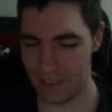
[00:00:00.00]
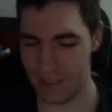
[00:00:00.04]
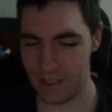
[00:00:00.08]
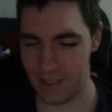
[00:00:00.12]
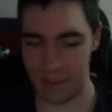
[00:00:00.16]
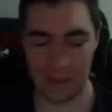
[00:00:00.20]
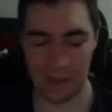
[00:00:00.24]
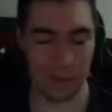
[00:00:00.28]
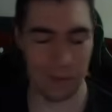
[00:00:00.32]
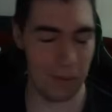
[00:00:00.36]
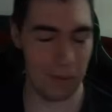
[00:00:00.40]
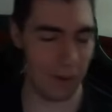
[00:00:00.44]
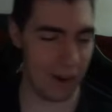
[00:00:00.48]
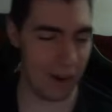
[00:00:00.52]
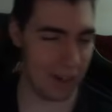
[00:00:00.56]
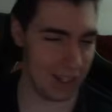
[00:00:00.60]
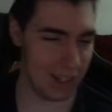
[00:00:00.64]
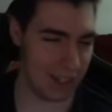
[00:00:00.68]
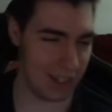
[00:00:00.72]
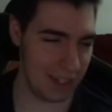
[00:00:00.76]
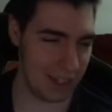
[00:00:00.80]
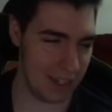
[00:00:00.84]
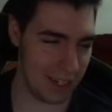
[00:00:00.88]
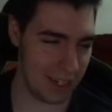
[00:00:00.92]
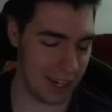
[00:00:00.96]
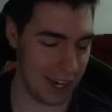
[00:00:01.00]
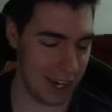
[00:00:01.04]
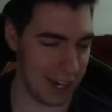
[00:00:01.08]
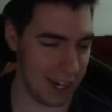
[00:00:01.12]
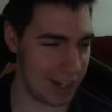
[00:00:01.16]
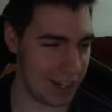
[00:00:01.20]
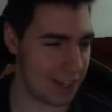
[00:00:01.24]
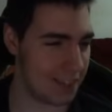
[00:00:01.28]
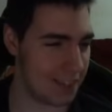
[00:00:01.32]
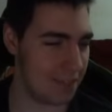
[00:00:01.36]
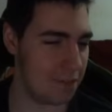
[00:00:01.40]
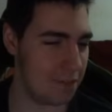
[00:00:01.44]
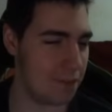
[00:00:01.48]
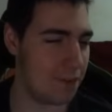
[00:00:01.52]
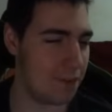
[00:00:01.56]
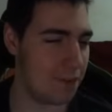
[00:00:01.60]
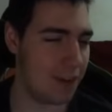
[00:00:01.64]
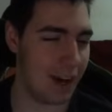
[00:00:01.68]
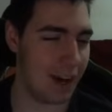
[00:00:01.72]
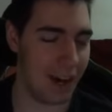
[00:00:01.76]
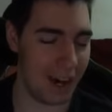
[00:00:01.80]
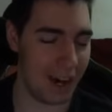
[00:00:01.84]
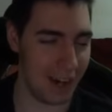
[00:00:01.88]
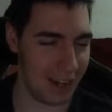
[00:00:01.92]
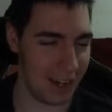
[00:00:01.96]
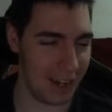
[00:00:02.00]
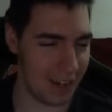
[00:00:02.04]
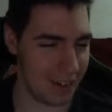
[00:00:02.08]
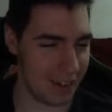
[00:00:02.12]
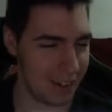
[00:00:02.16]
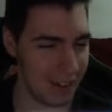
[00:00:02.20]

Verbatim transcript: You won, you got it, fine.